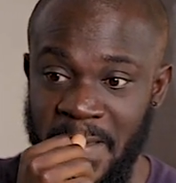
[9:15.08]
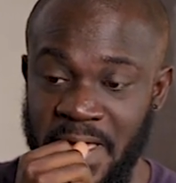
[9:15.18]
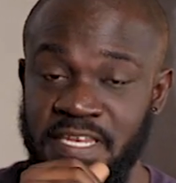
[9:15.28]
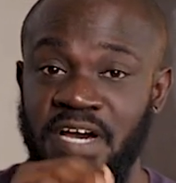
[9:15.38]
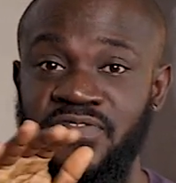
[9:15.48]

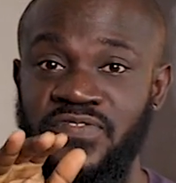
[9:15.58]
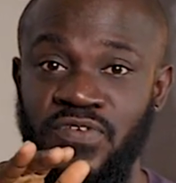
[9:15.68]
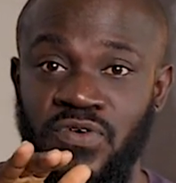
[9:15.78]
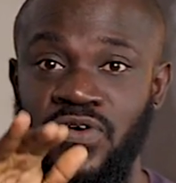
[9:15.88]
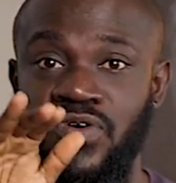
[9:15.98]
enough,
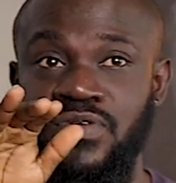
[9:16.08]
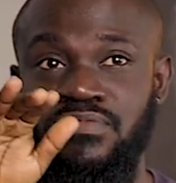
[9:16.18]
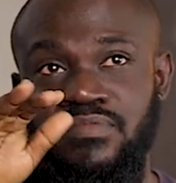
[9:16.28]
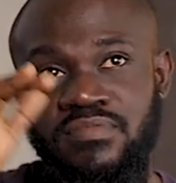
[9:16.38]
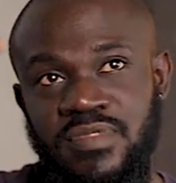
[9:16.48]
or
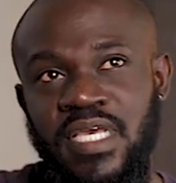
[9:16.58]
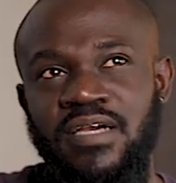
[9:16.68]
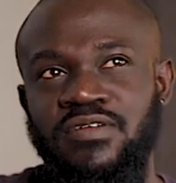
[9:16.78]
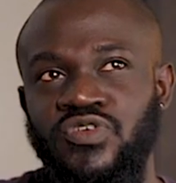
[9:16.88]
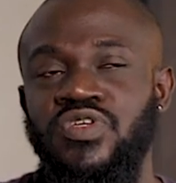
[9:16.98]
yeah,
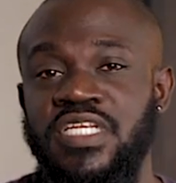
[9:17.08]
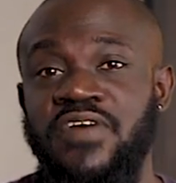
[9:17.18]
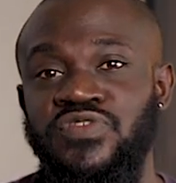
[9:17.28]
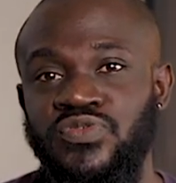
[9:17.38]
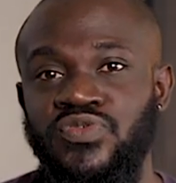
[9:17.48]
good
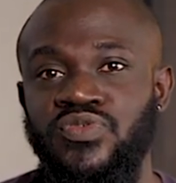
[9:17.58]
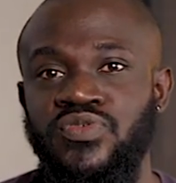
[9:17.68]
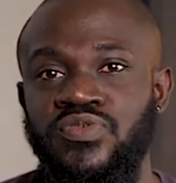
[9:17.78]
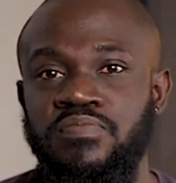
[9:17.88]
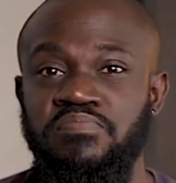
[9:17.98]
enough
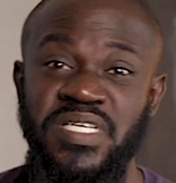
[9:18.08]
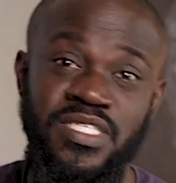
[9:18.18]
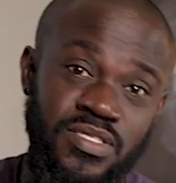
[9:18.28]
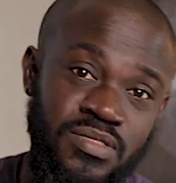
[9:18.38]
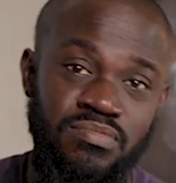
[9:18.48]
to
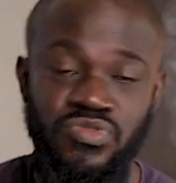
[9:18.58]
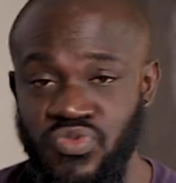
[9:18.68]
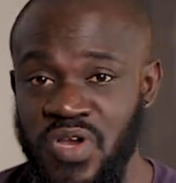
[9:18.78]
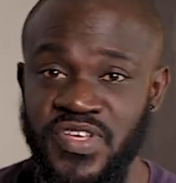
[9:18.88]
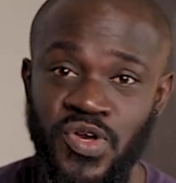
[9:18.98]
beat
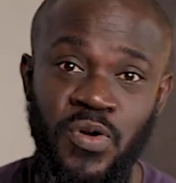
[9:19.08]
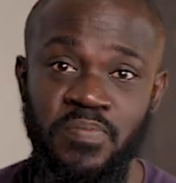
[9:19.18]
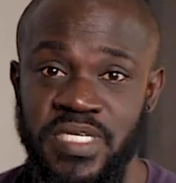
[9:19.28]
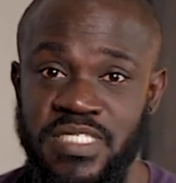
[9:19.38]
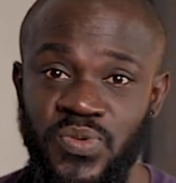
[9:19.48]
whoever you're
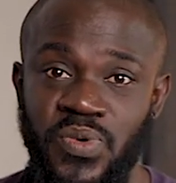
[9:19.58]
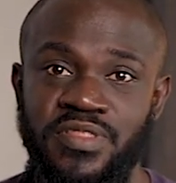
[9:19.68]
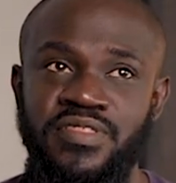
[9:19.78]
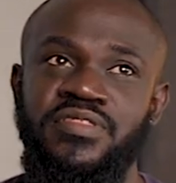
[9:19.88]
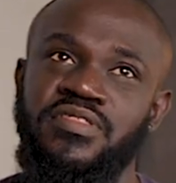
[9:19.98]
competing
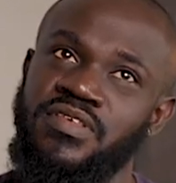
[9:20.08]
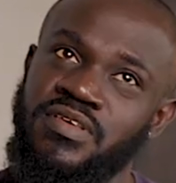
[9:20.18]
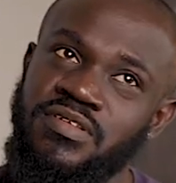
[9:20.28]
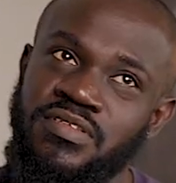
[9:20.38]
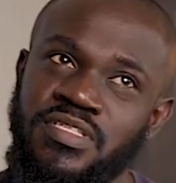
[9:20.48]
with,
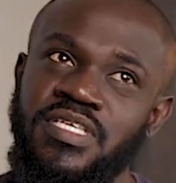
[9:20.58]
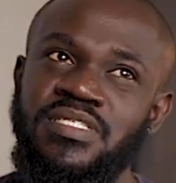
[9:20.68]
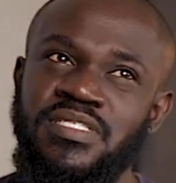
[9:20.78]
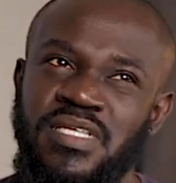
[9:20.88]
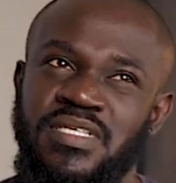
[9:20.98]
these
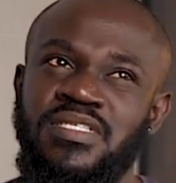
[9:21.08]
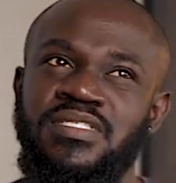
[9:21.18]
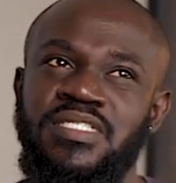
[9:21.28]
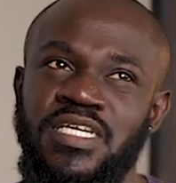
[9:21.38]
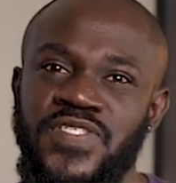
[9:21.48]

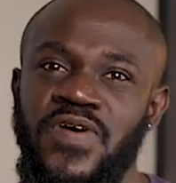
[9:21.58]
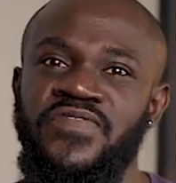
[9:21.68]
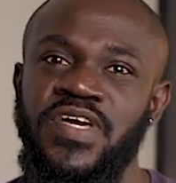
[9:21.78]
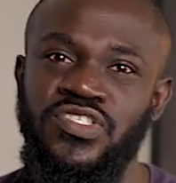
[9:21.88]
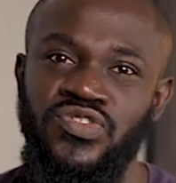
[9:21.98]
instances tend to
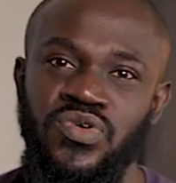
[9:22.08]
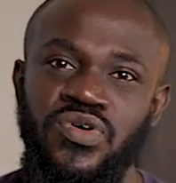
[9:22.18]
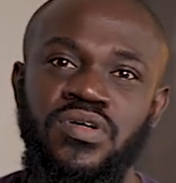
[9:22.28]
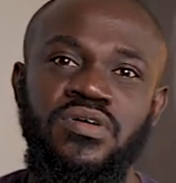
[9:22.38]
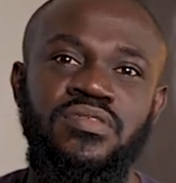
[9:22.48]
affect
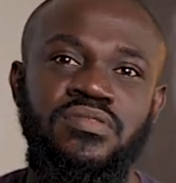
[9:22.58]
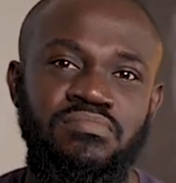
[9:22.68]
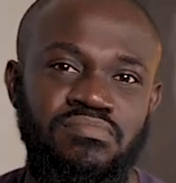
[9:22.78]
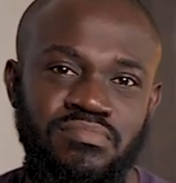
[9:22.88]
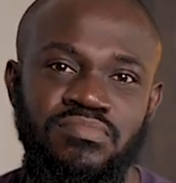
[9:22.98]
your
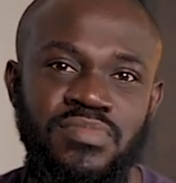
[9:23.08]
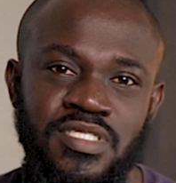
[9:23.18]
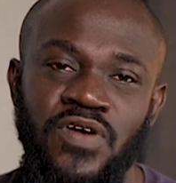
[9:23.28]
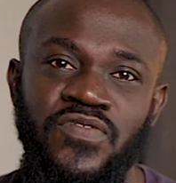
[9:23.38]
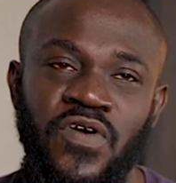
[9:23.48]

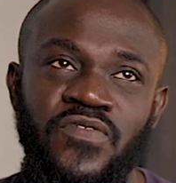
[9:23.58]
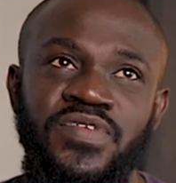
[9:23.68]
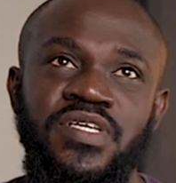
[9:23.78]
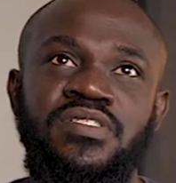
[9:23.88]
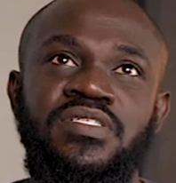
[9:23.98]

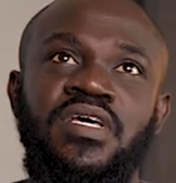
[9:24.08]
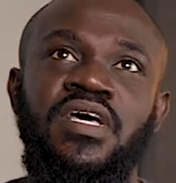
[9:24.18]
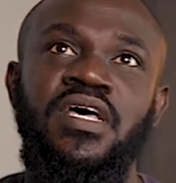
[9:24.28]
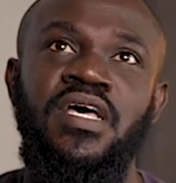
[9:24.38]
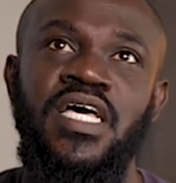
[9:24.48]
self-confidence,
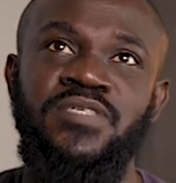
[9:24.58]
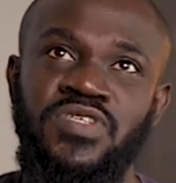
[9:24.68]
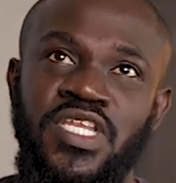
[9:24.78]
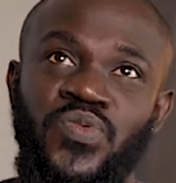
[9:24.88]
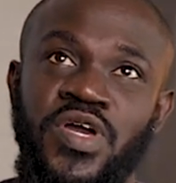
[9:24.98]

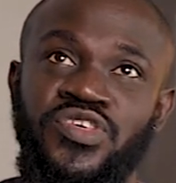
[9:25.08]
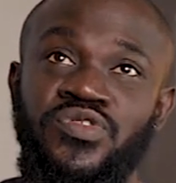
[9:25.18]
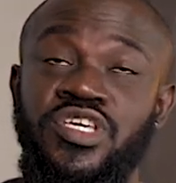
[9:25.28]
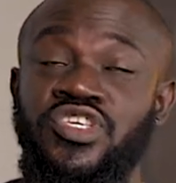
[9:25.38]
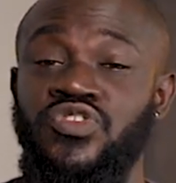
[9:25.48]
especially when you
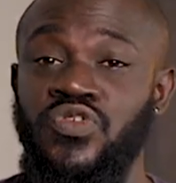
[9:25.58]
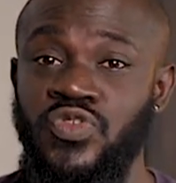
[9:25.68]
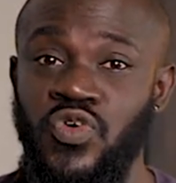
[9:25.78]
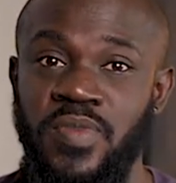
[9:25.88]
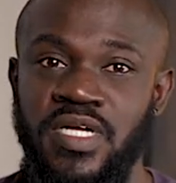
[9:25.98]
think you know
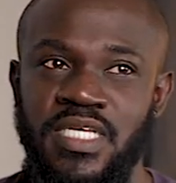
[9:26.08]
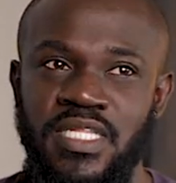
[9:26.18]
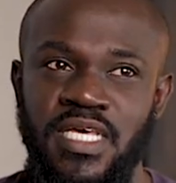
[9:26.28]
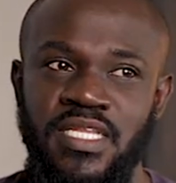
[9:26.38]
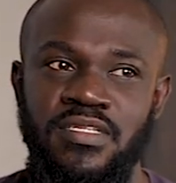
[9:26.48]
so much
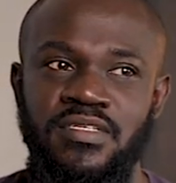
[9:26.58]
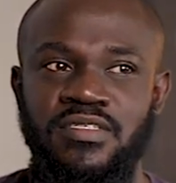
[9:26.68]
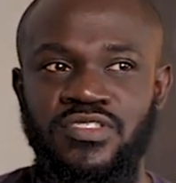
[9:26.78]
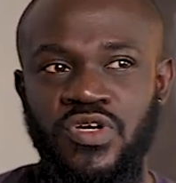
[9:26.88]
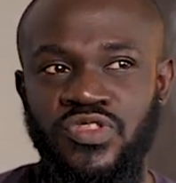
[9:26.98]
and then
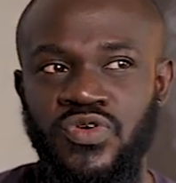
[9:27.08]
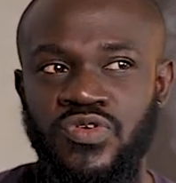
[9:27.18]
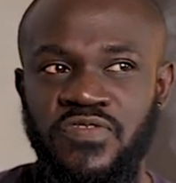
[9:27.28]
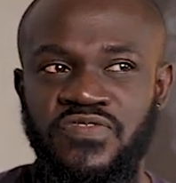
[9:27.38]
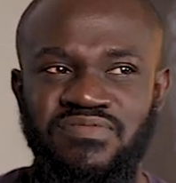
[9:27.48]
you're thrown
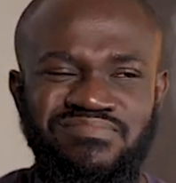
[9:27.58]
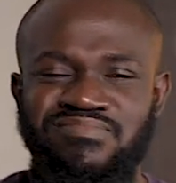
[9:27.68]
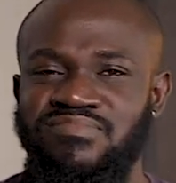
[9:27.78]
off